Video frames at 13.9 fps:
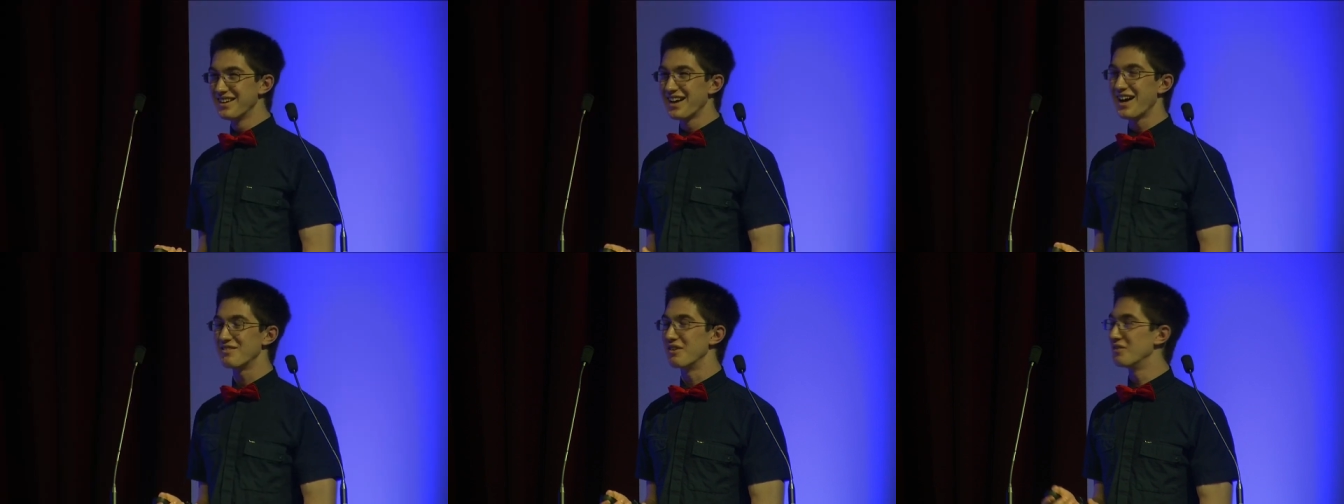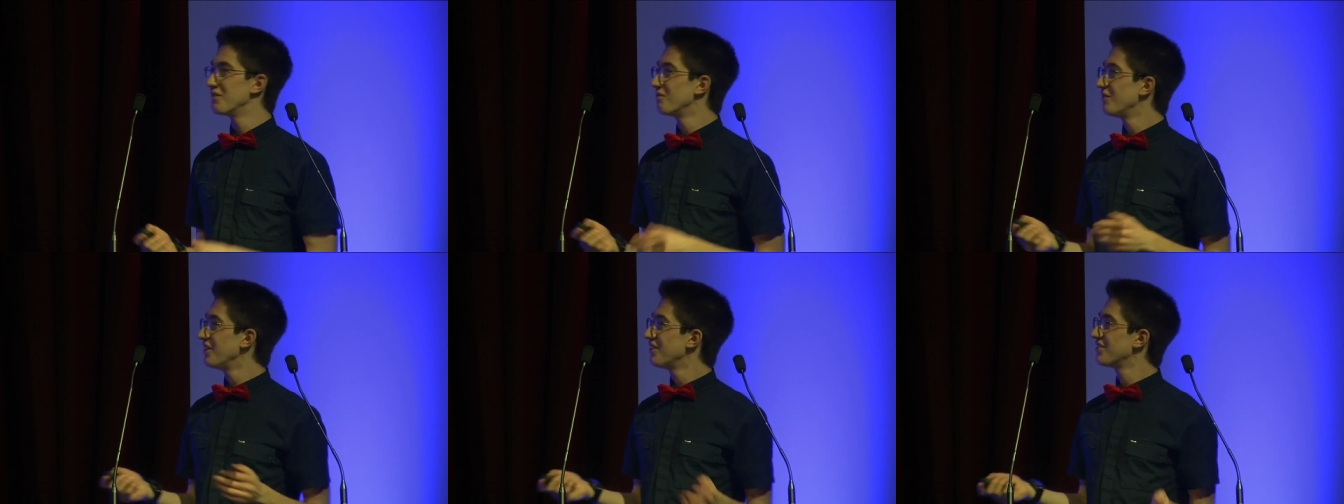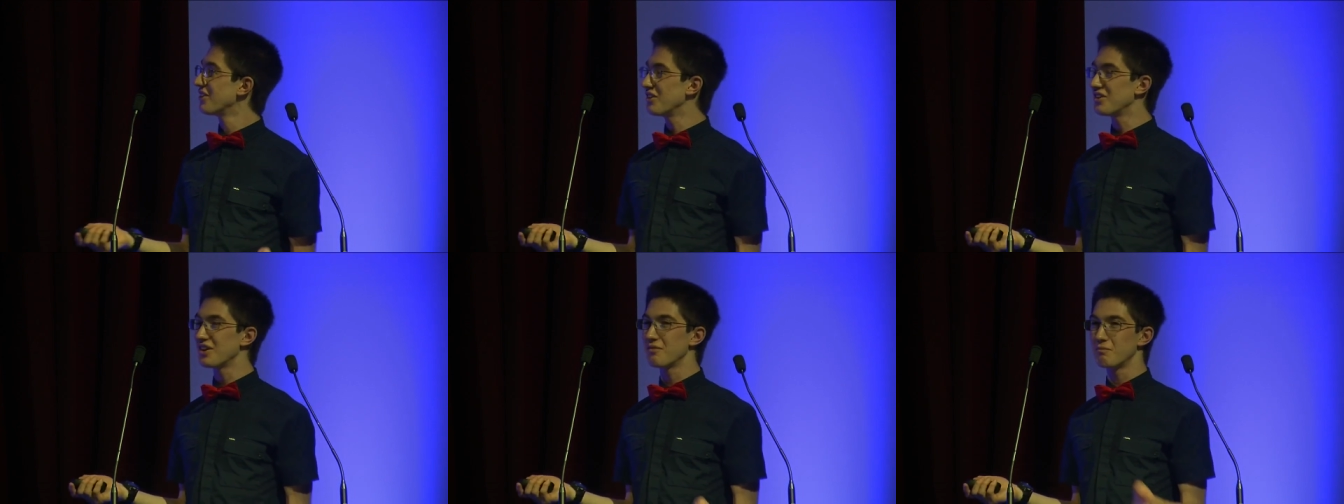however, these
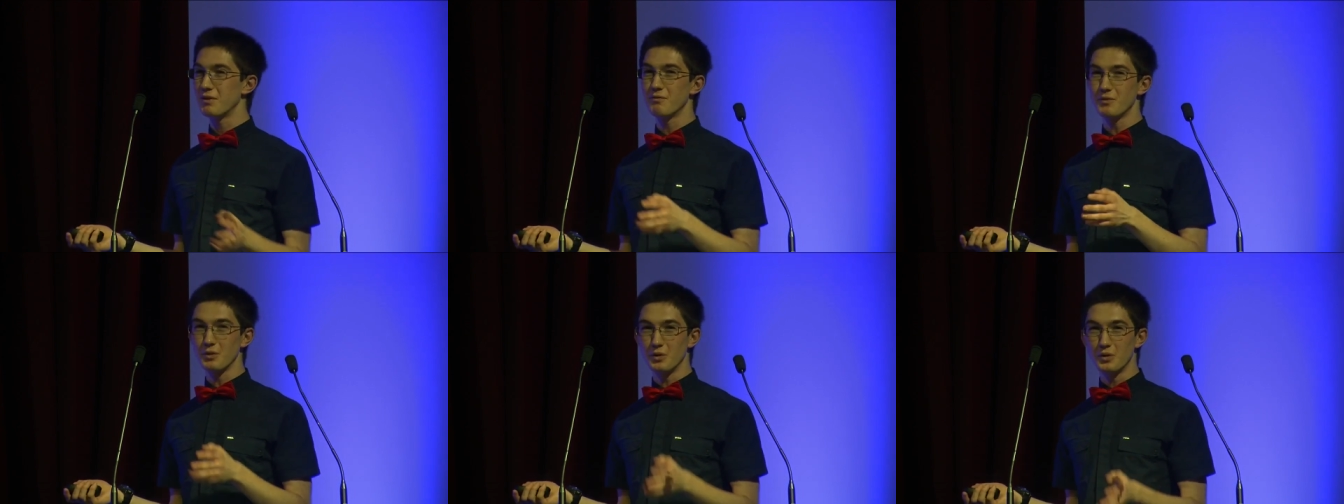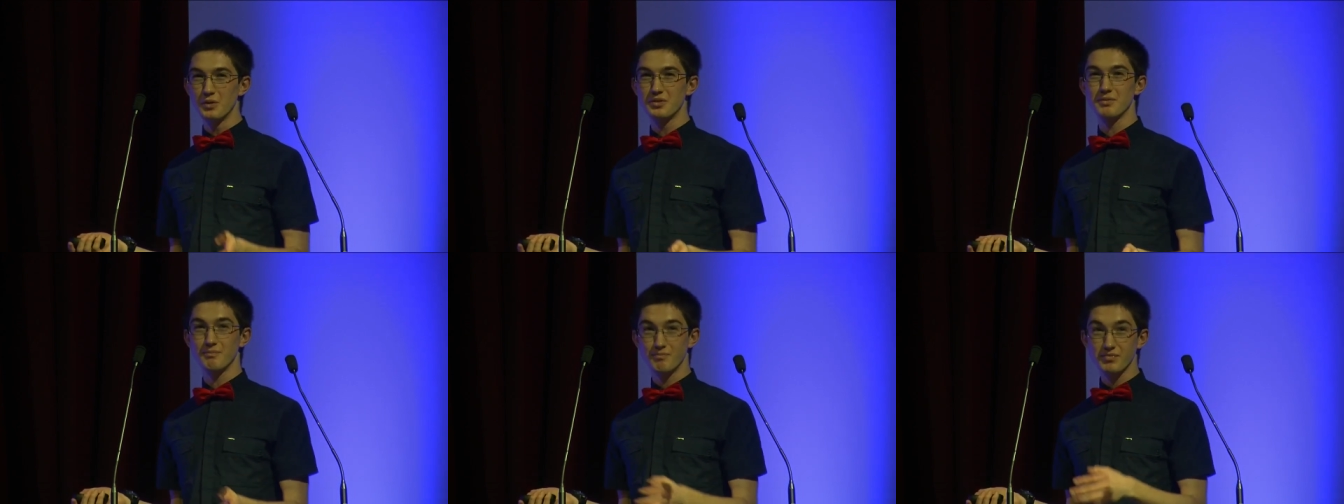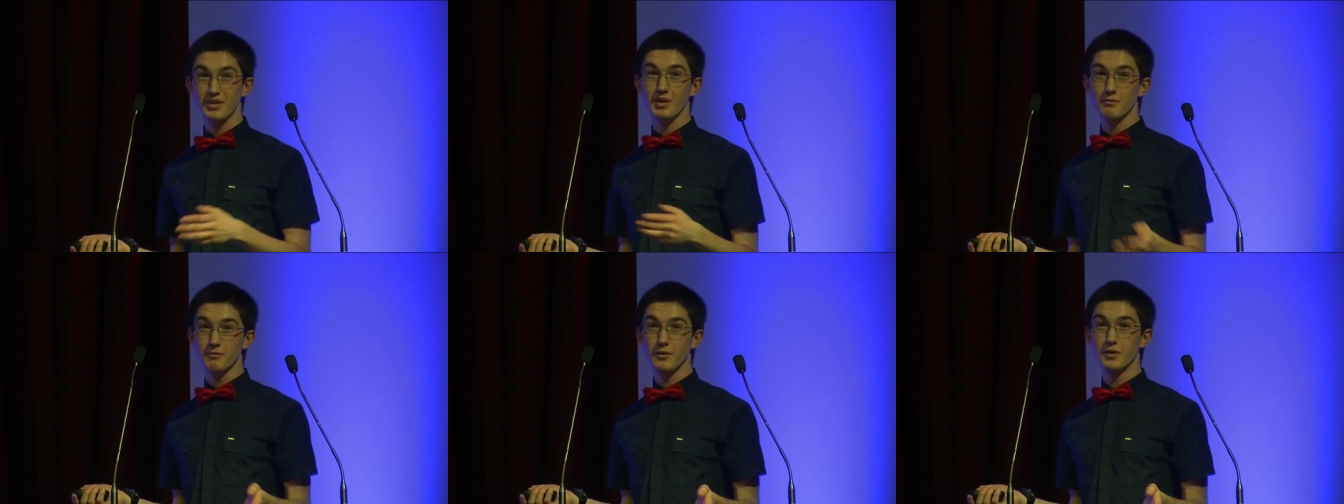studies have been flawed
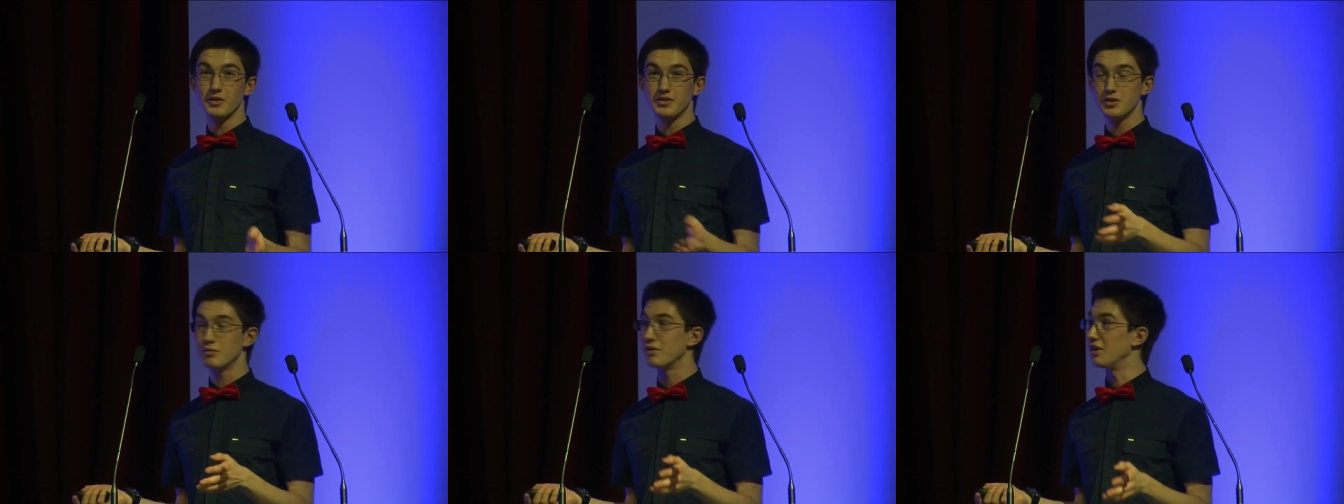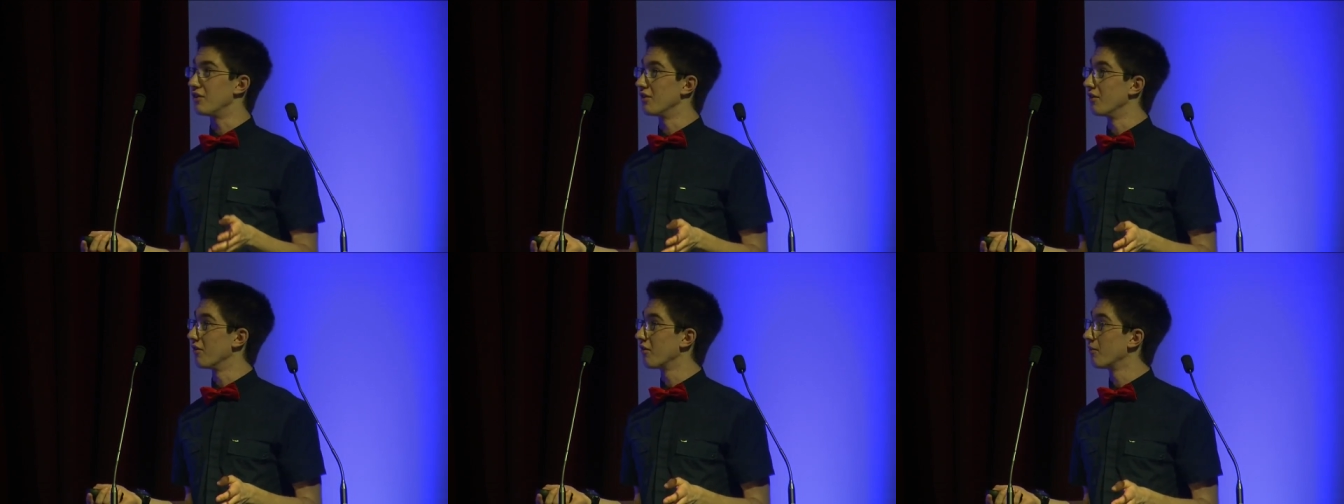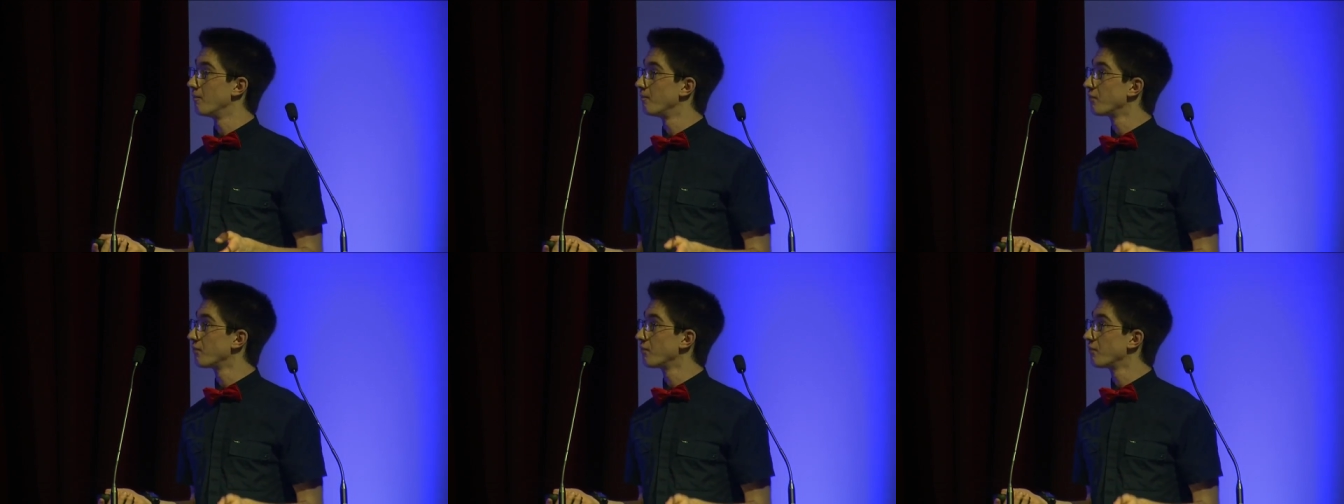for two reasons.